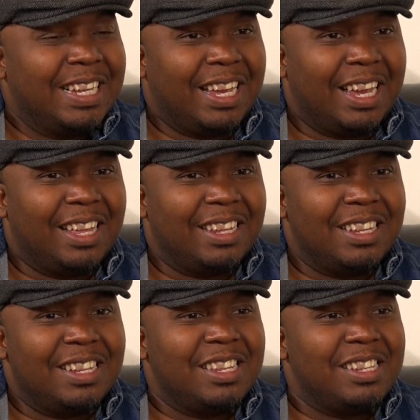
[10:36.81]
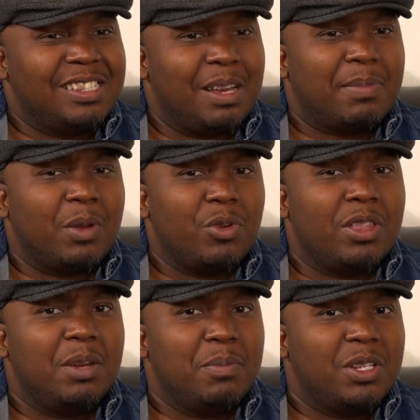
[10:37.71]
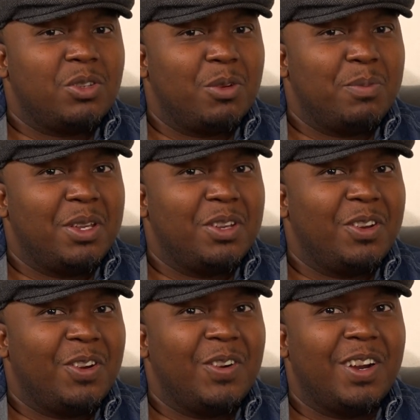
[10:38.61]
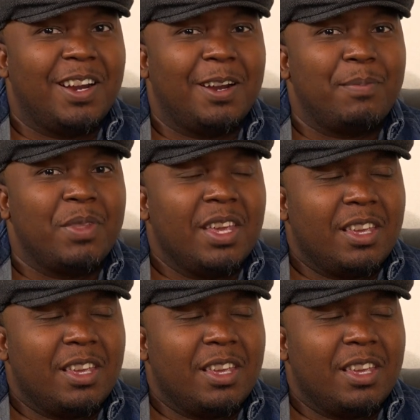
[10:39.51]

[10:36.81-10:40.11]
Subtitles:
And then something within me told me, you know,